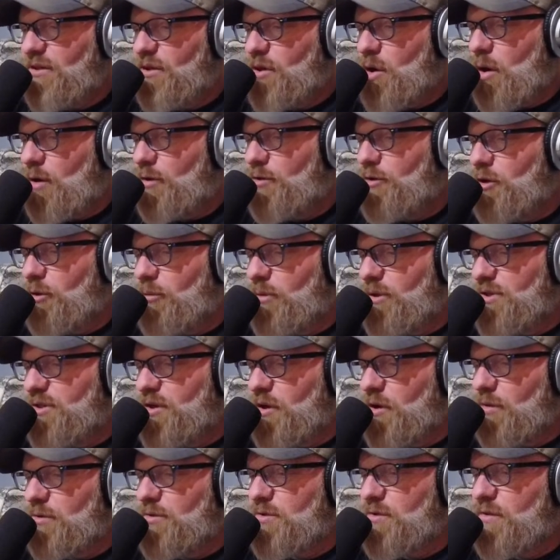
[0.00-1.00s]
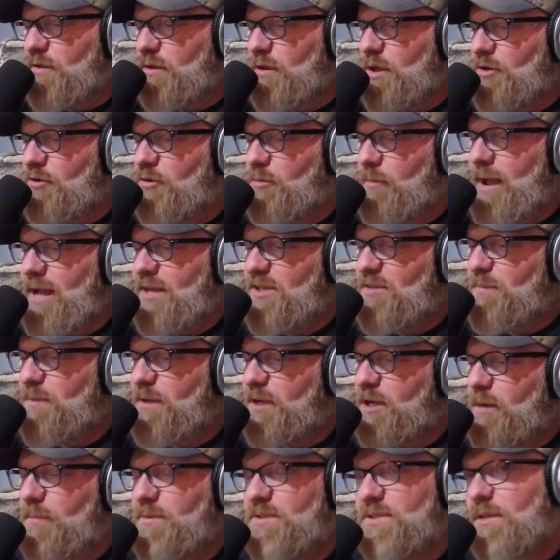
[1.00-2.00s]
Gardner returned to the laundromat to
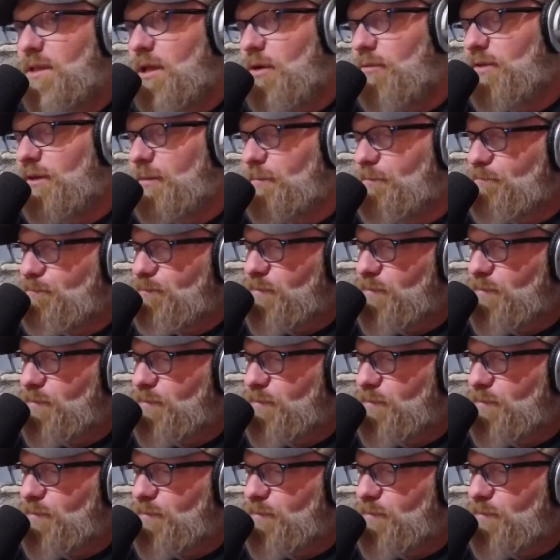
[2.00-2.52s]
pick up his clothing.